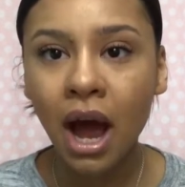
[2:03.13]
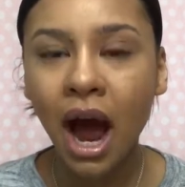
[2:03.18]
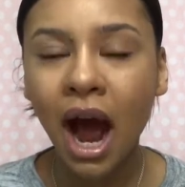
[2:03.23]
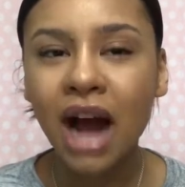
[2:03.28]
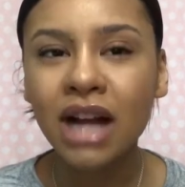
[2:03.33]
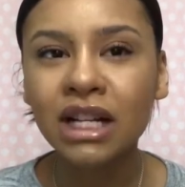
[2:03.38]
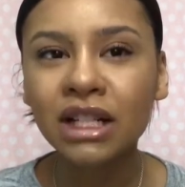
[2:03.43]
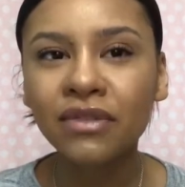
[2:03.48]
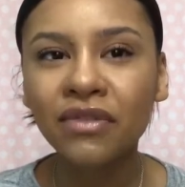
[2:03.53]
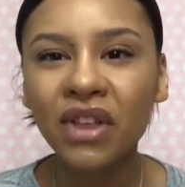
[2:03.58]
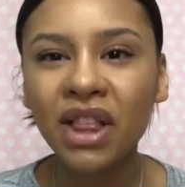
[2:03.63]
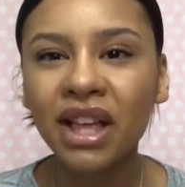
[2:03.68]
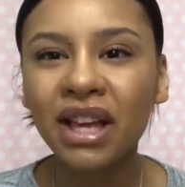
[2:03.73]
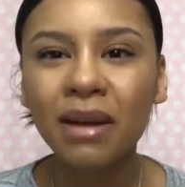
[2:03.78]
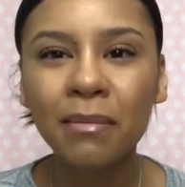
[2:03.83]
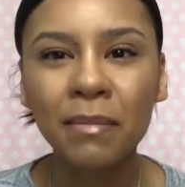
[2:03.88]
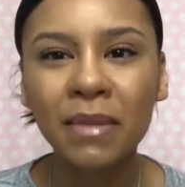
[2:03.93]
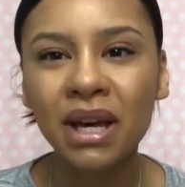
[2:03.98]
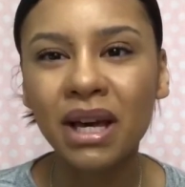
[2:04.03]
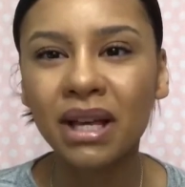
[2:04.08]
I just feel like
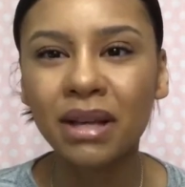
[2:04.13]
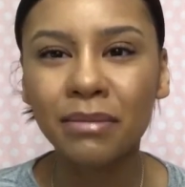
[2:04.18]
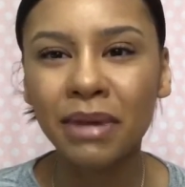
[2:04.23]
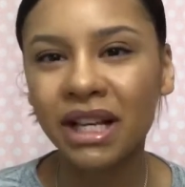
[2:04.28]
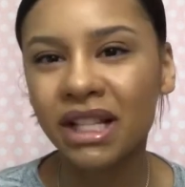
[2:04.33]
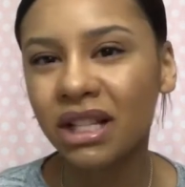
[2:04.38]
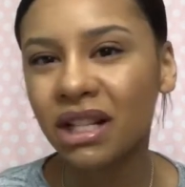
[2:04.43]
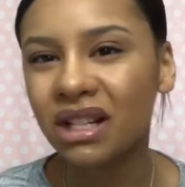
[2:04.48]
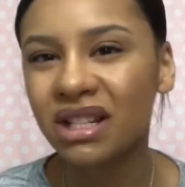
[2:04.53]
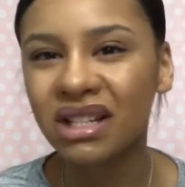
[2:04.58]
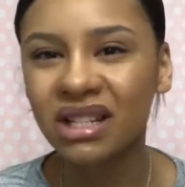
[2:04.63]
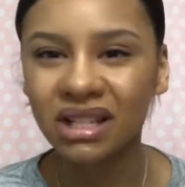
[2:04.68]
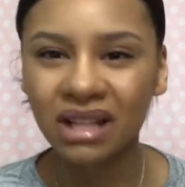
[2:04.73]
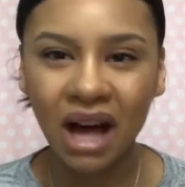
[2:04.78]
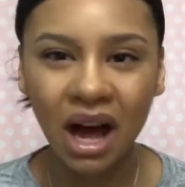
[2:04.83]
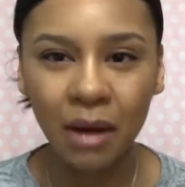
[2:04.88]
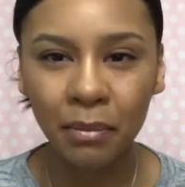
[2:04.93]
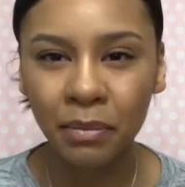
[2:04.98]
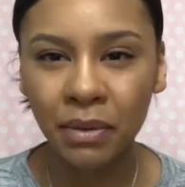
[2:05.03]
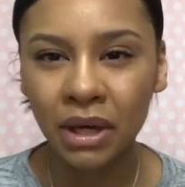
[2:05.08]
it makes it look
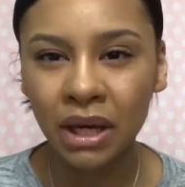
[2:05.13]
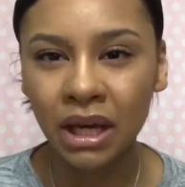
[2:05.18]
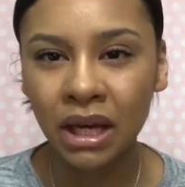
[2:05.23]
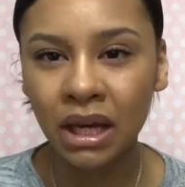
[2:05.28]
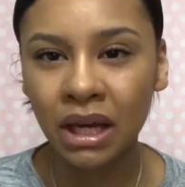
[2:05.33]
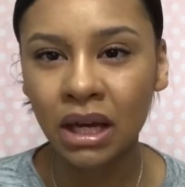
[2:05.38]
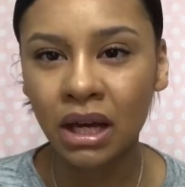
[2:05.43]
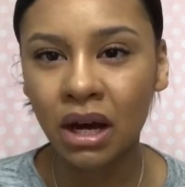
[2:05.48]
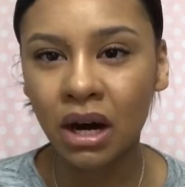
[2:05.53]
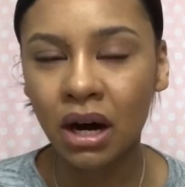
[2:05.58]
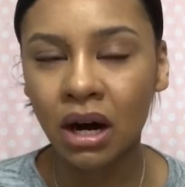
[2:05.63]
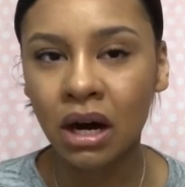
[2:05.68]
sloppy.